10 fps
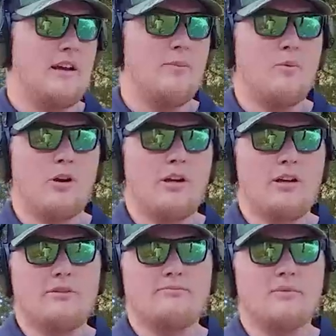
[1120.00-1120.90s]
Um, we're
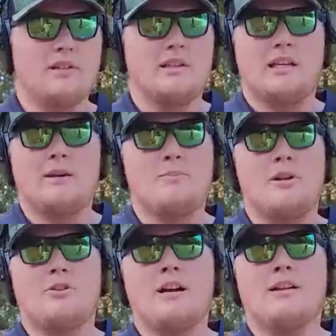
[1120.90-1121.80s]
gonna keep
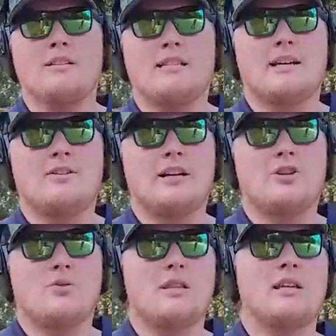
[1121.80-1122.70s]
putting rounds
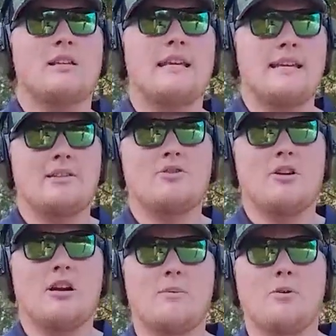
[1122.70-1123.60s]
downrange with it, take it
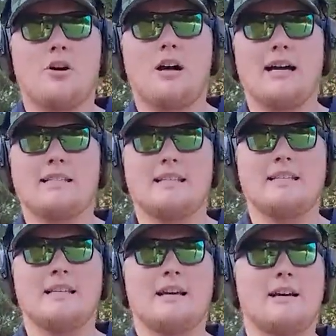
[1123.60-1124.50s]
through a couple
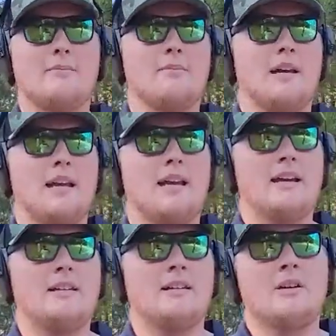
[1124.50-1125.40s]
classes, um,
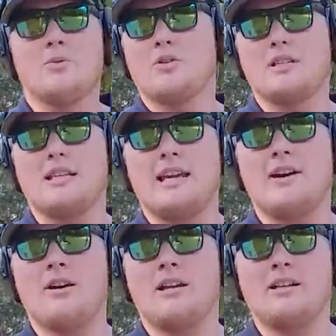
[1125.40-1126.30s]
and we'll see
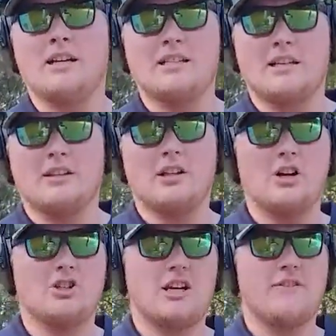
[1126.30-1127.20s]
how it does on the
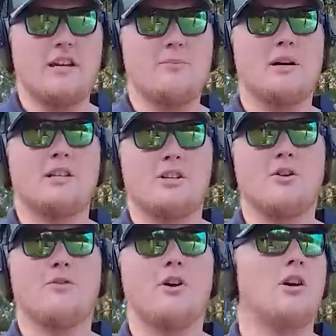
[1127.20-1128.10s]
longevity. But
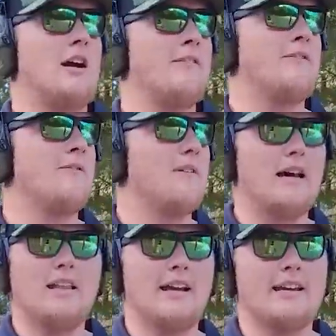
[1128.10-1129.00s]
so far, I've
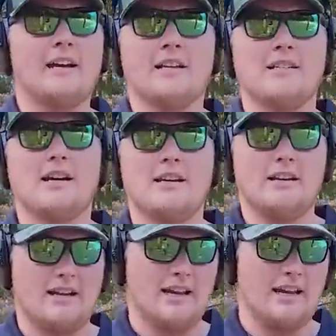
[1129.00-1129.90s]
I like it a
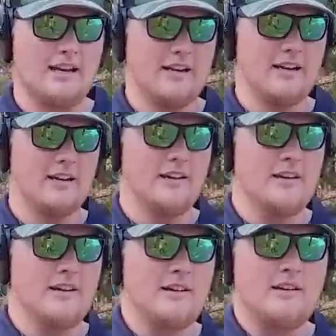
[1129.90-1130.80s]
ton, and uh,
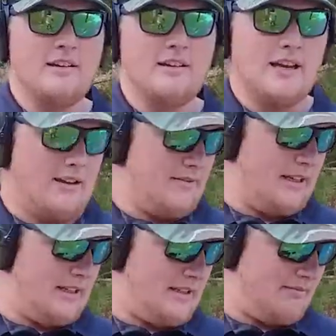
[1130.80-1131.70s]
yeah,
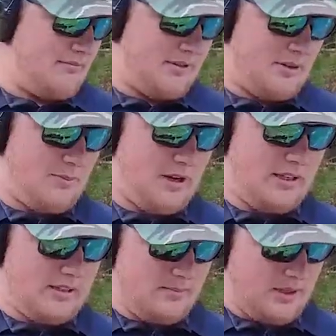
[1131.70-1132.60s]
it's super
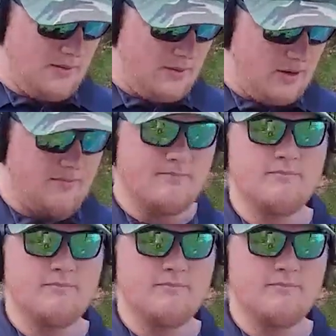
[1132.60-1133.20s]
awesome so far.